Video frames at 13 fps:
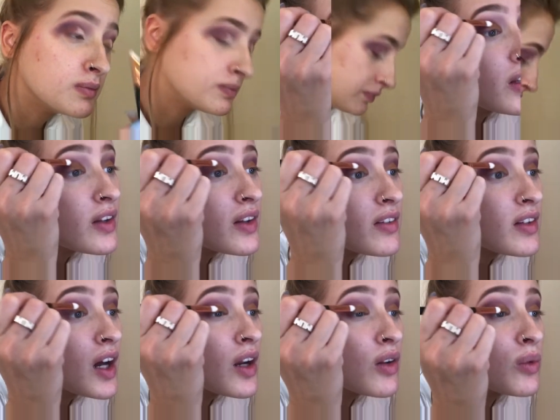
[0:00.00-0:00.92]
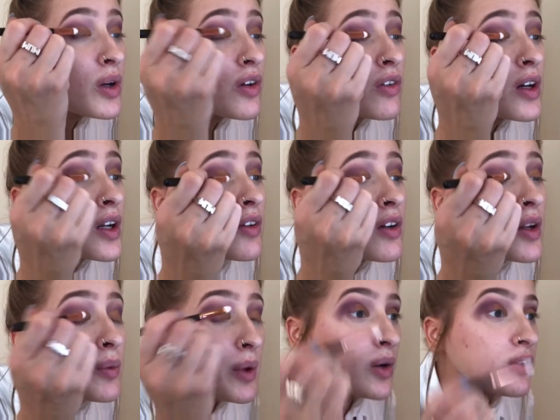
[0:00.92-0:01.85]
I think these colours work really
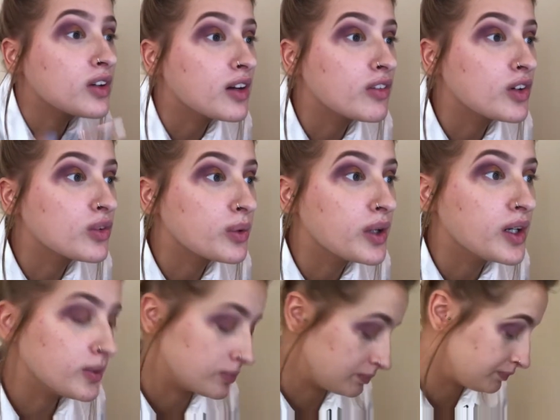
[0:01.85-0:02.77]
really well together as well